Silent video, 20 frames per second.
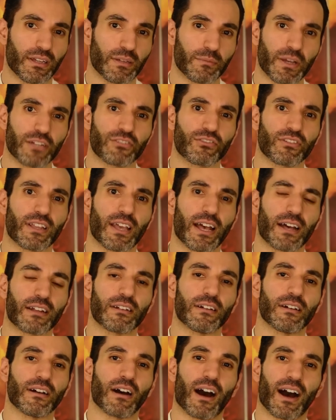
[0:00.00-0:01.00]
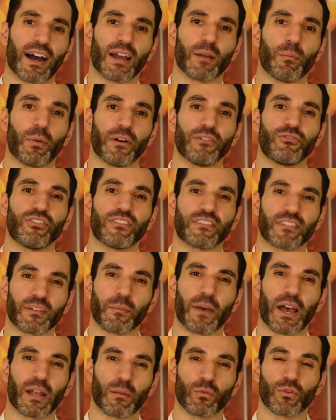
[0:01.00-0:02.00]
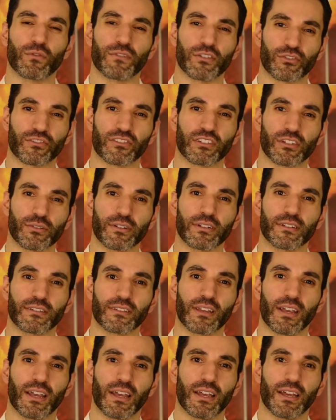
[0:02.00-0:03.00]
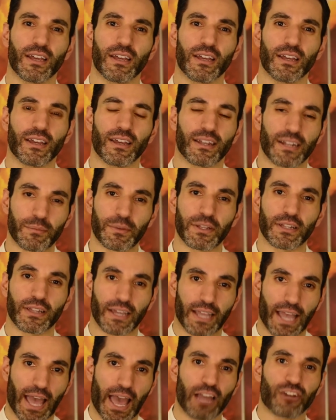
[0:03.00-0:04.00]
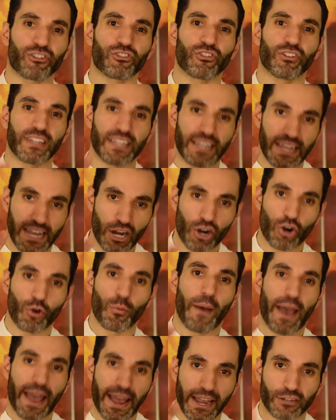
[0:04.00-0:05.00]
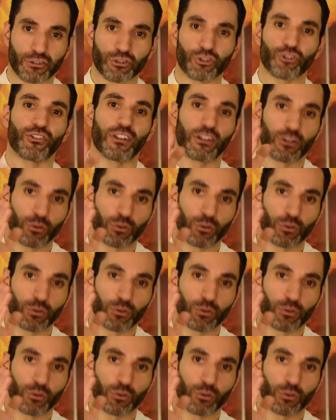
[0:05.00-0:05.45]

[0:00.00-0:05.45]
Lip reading: Imagine they had a high-budget Sinbad movie or series. I mean like actually Arab actors and